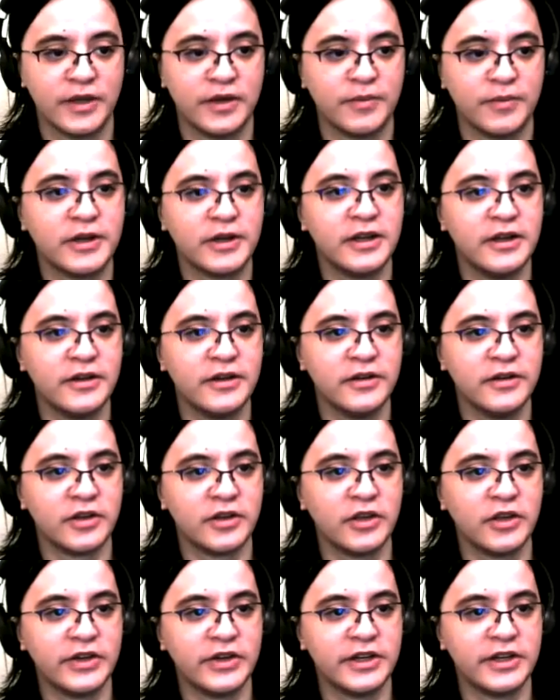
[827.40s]
Brady, I don't know if
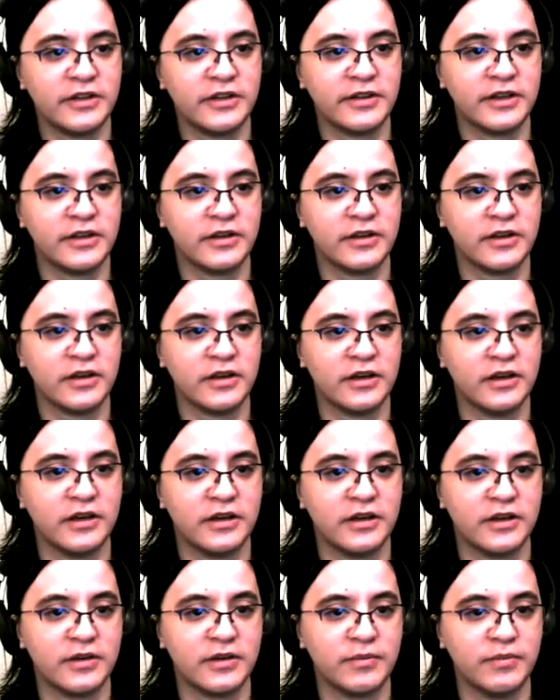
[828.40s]
you had anything
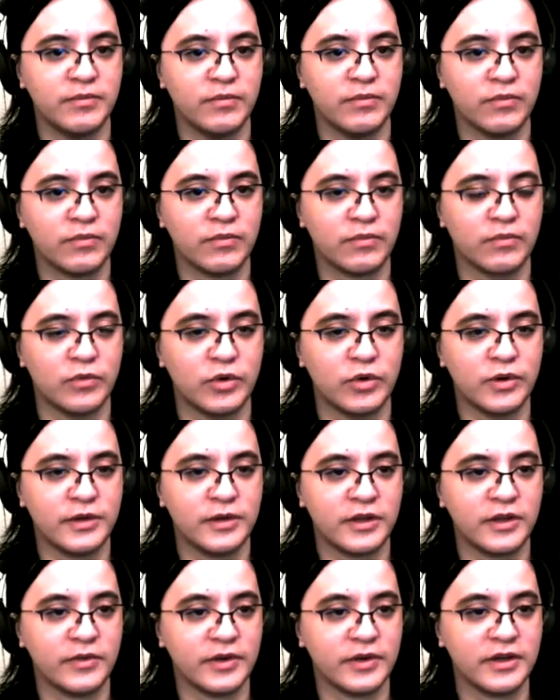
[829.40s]
more
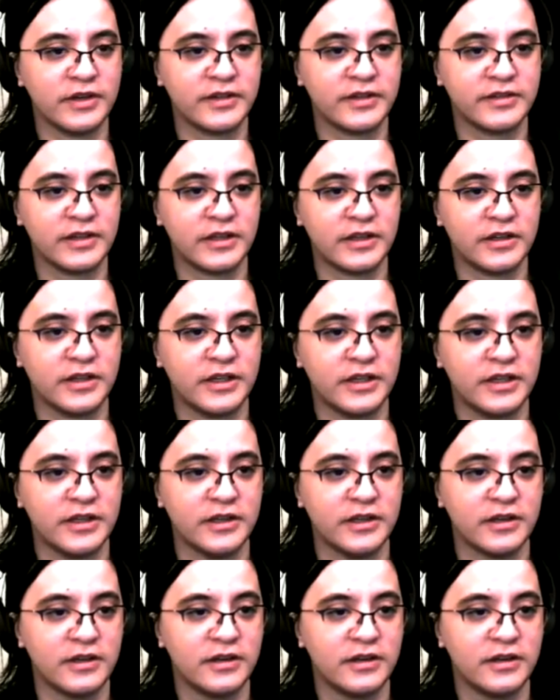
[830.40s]
that you wanted to say on it.